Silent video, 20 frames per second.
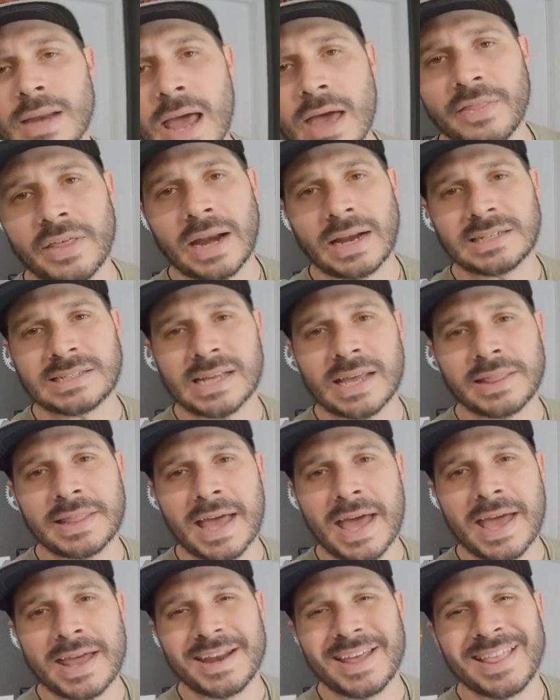Now that I said
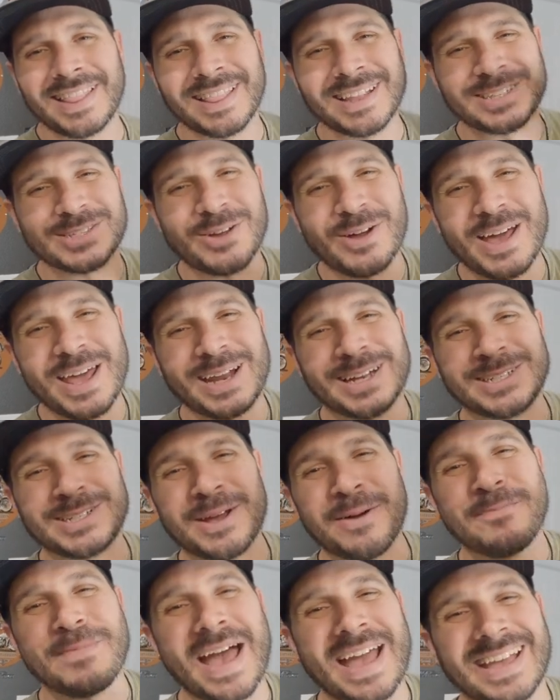that, let's go ahead and
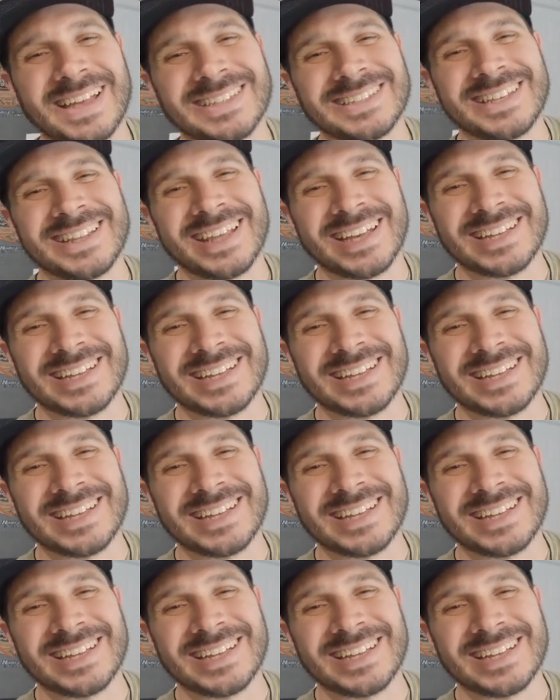jump back into